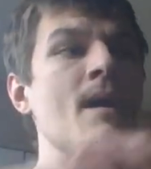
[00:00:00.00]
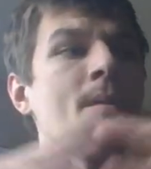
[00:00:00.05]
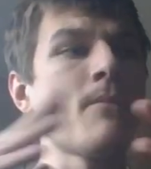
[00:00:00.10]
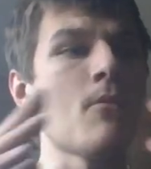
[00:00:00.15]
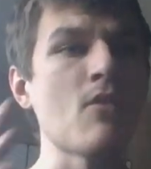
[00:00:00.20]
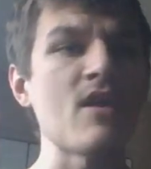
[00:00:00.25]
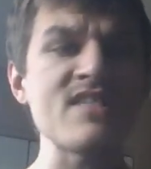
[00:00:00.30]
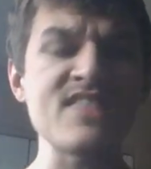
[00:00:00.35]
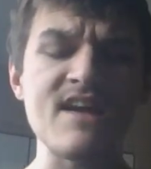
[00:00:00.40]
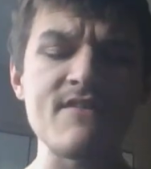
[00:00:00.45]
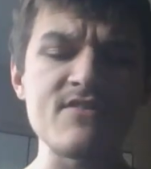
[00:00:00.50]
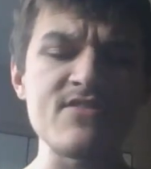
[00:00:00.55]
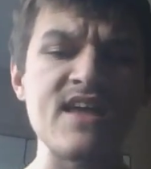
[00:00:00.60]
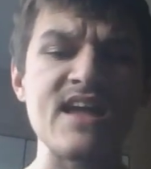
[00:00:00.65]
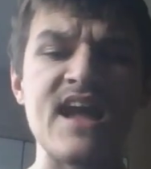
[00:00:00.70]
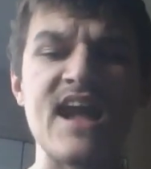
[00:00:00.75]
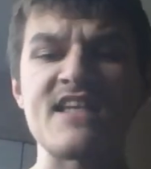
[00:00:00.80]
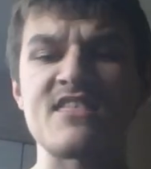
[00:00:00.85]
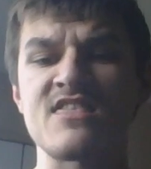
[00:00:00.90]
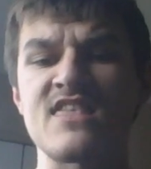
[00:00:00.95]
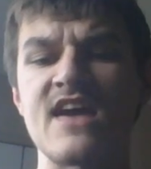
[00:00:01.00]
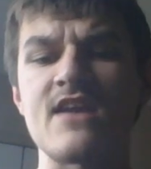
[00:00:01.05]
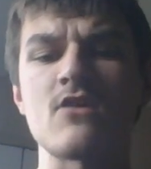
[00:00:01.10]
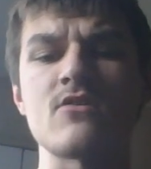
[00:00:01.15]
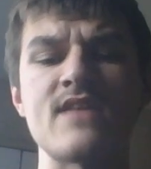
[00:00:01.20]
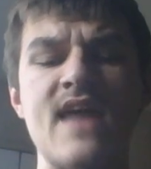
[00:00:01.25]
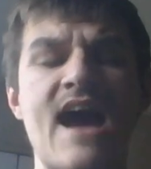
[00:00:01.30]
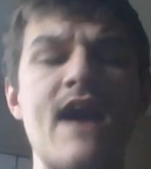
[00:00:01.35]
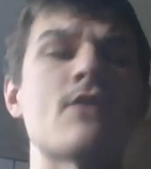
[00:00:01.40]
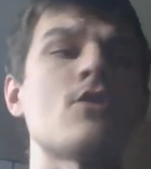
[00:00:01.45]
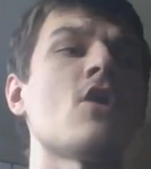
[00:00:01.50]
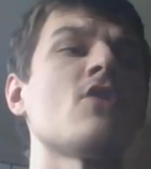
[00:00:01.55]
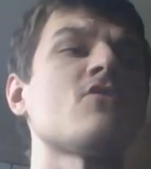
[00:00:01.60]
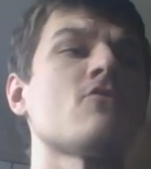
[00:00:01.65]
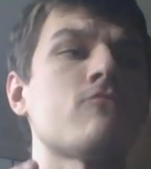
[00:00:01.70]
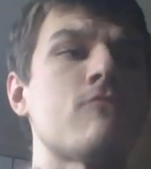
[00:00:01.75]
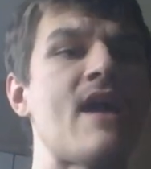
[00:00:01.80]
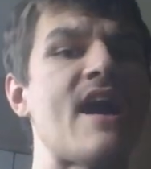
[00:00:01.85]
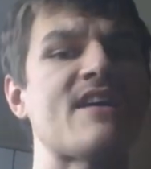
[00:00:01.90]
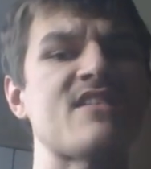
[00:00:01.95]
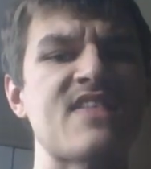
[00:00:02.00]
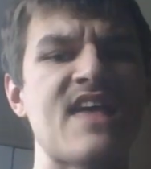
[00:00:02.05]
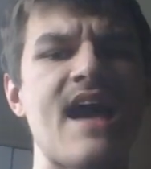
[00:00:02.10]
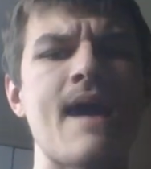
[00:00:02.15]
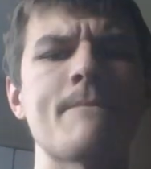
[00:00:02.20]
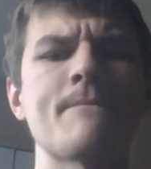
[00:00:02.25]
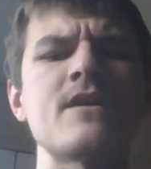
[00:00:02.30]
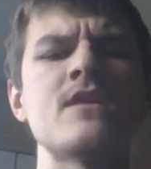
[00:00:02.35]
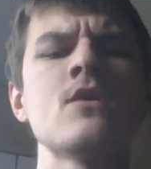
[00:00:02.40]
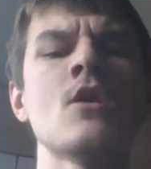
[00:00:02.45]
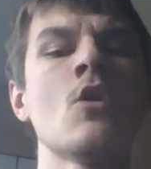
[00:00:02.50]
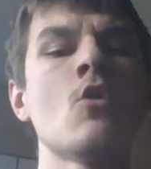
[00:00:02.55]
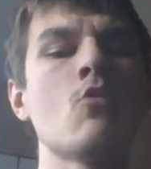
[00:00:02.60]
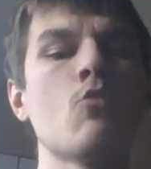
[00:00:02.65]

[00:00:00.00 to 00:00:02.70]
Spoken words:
But once everything got settled down and all the wrecks happened,